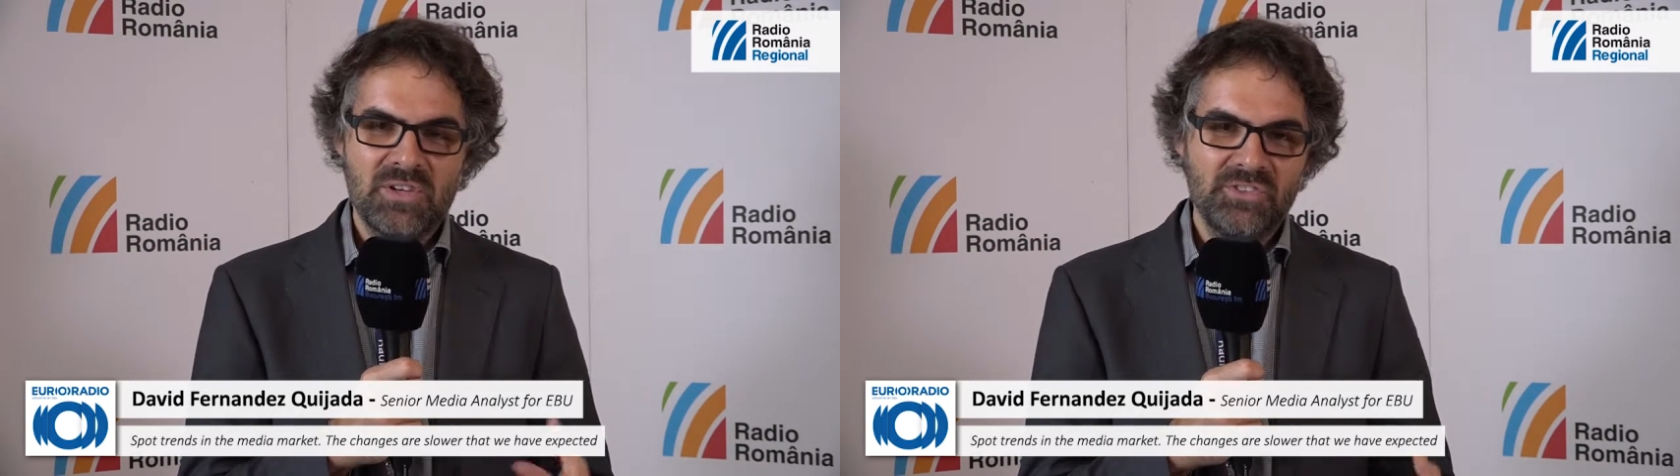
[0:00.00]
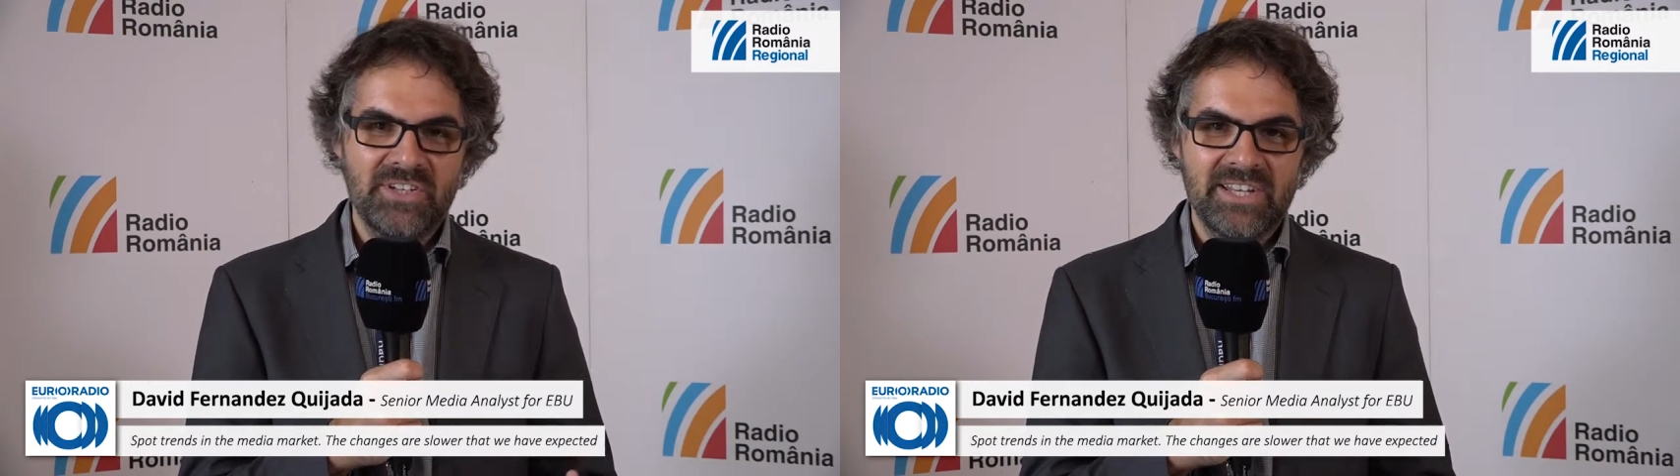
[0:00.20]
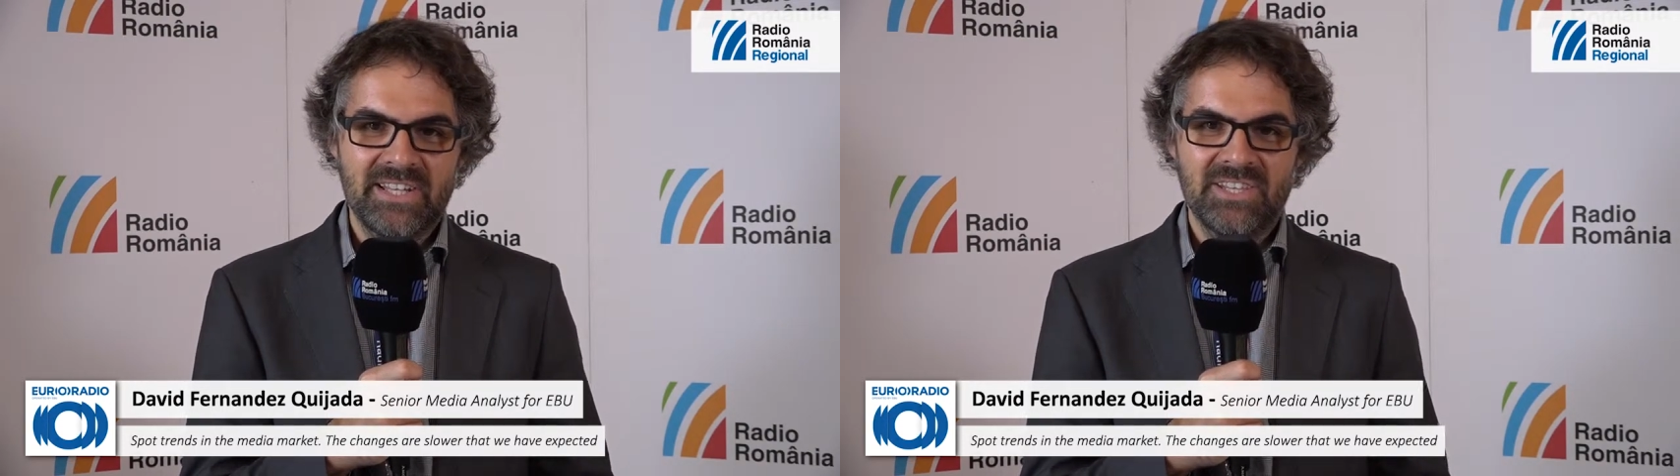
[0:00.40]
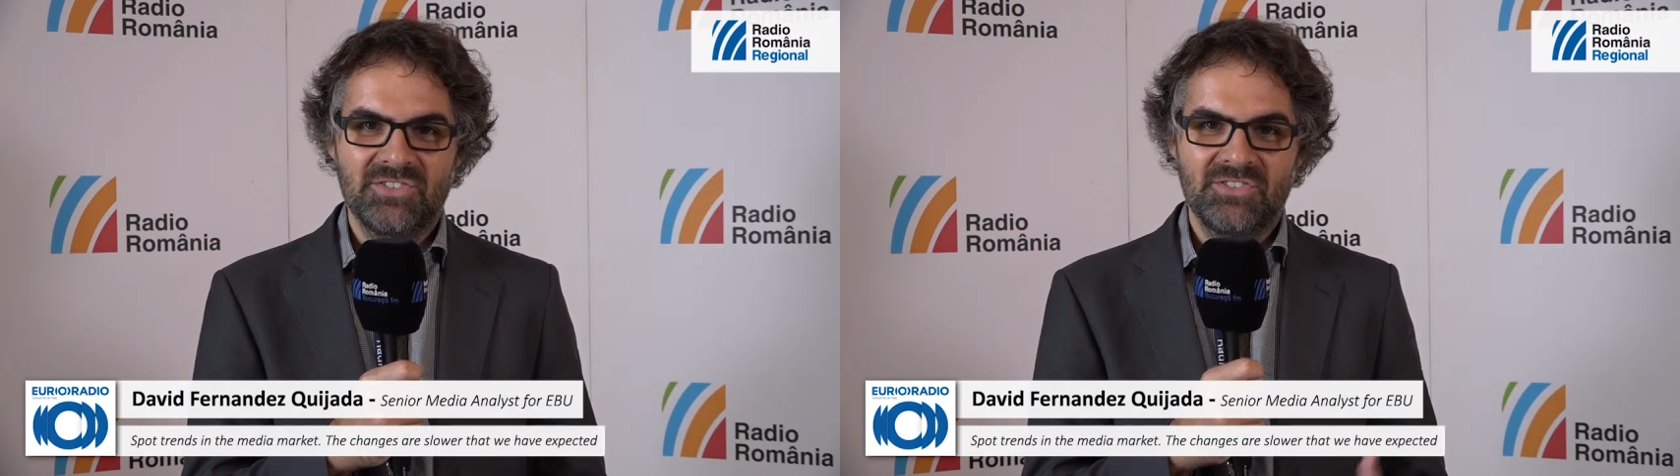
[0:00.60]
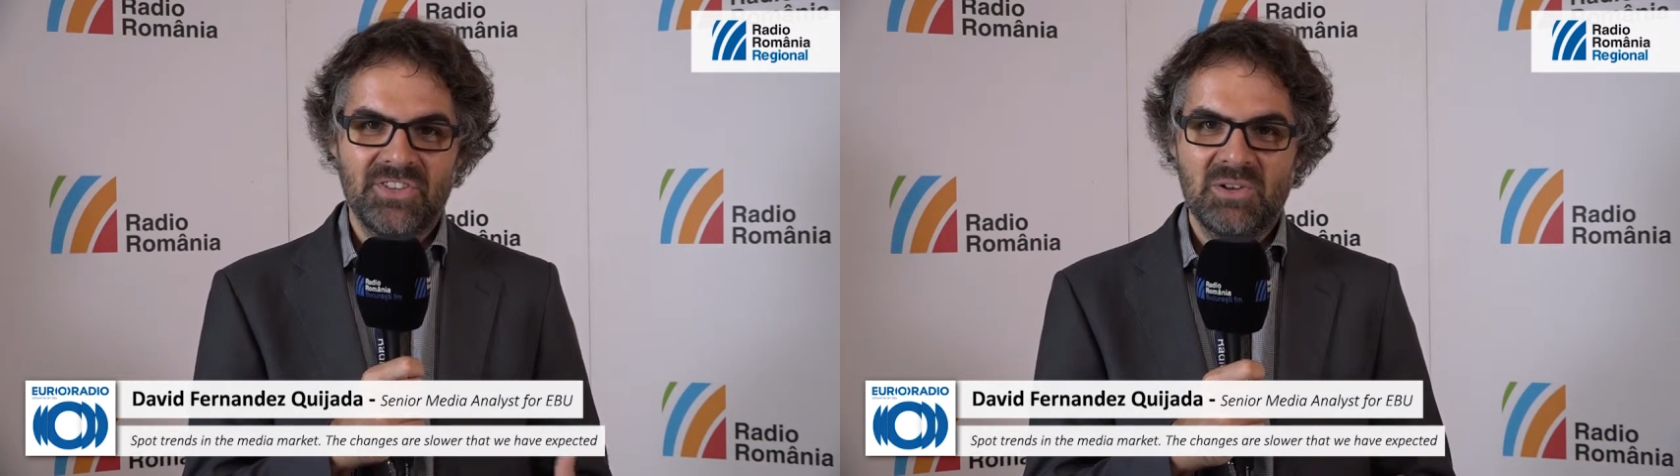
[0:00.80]
listening
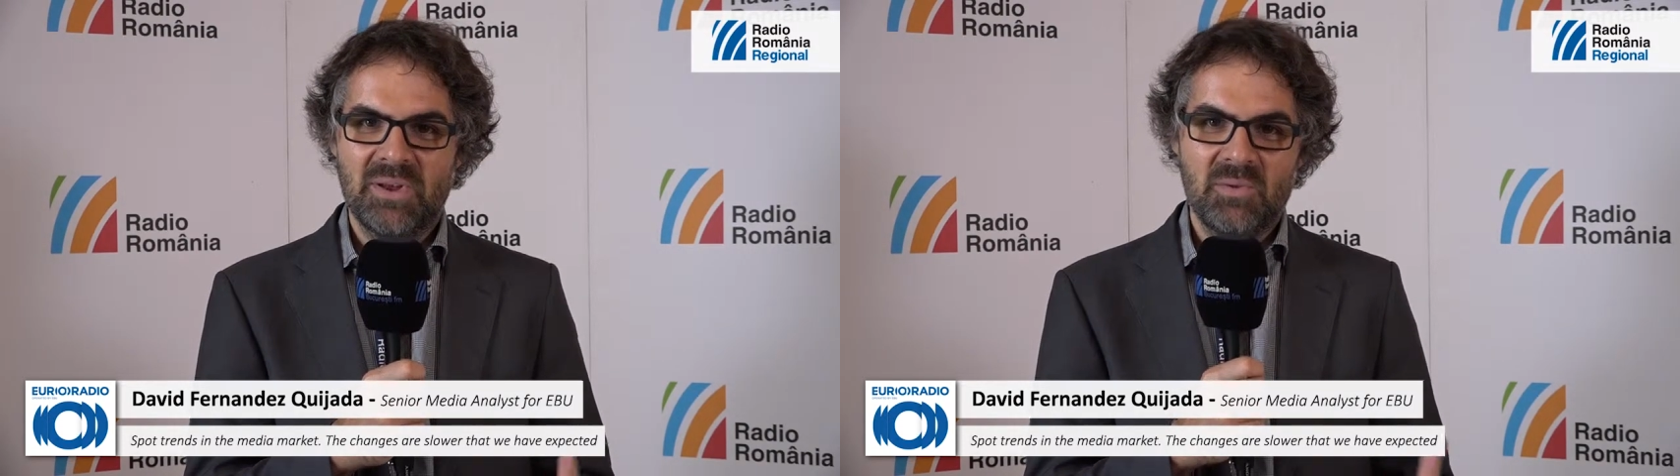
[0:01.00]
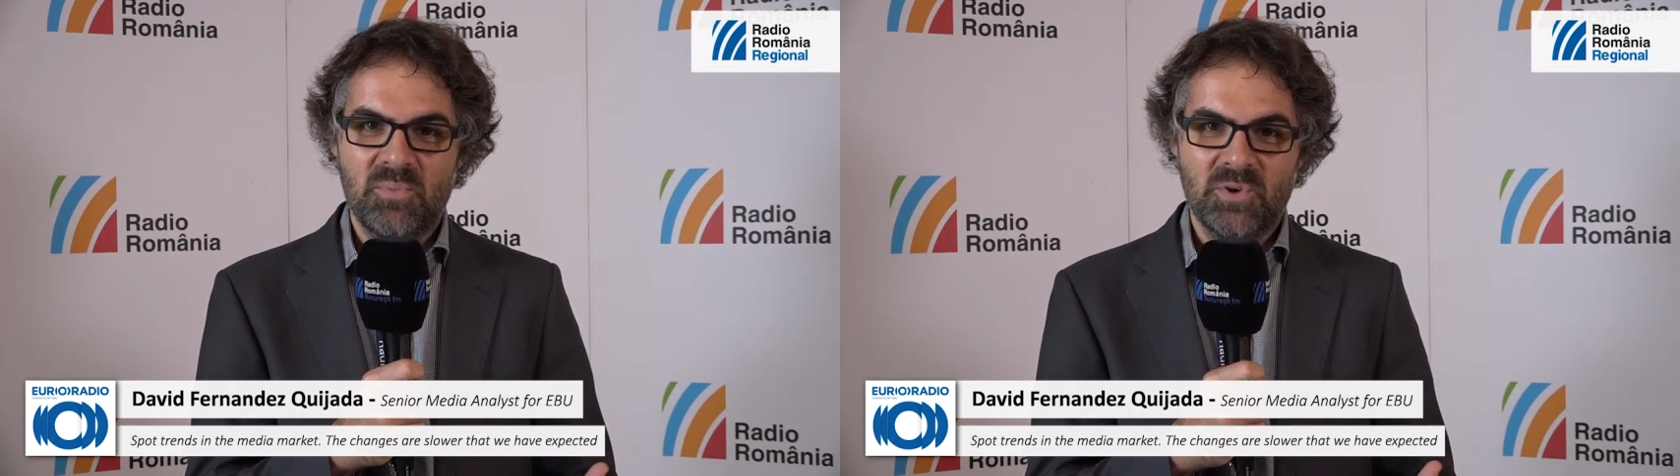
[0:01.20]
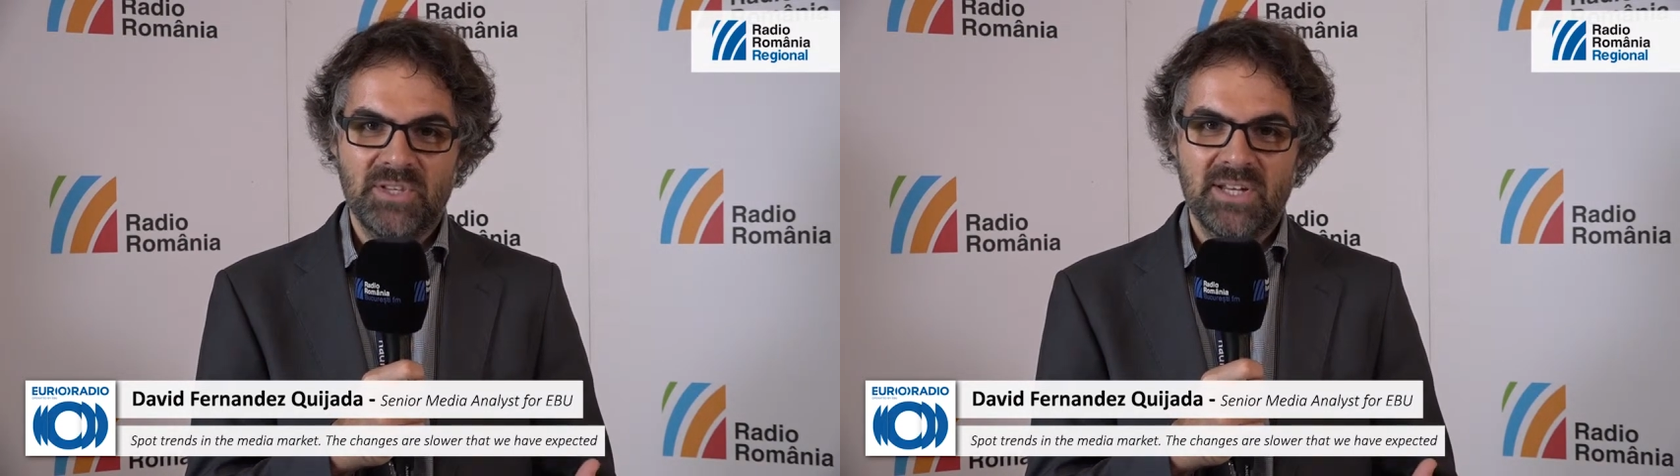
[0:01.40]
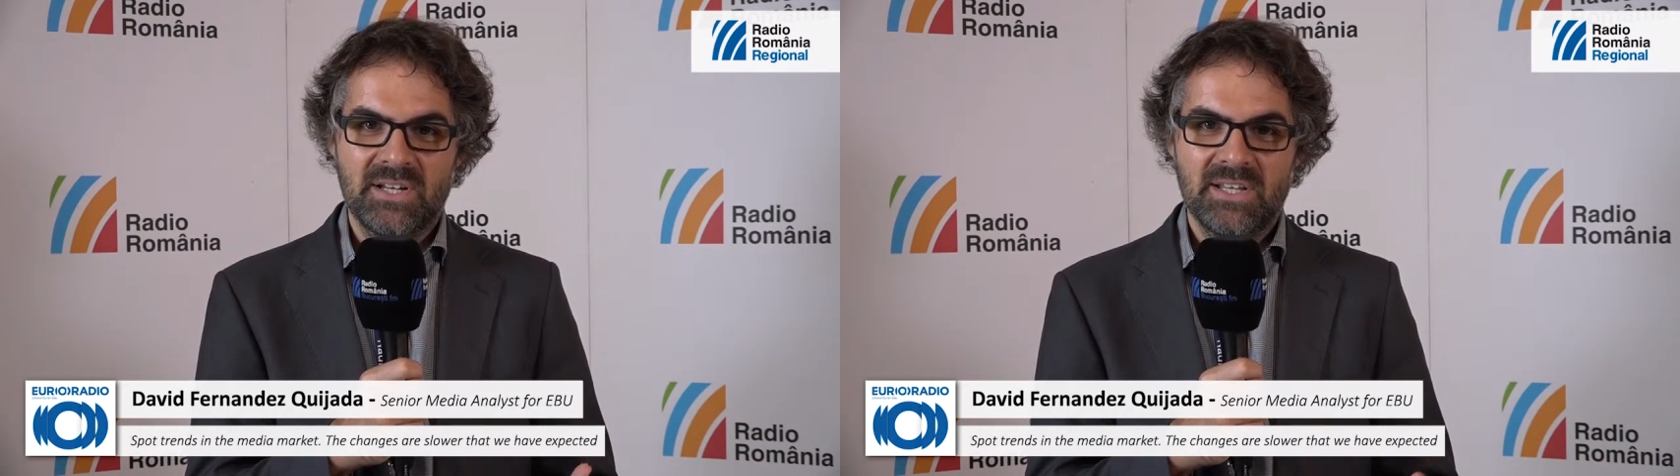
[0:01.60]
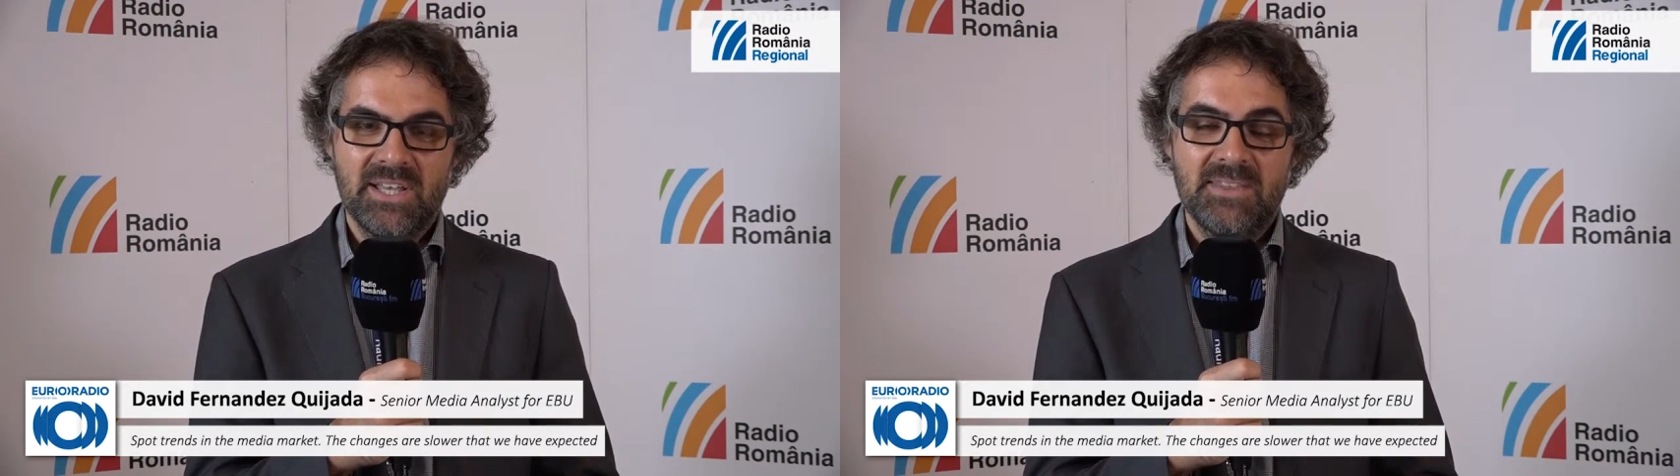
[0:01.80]
is still very important.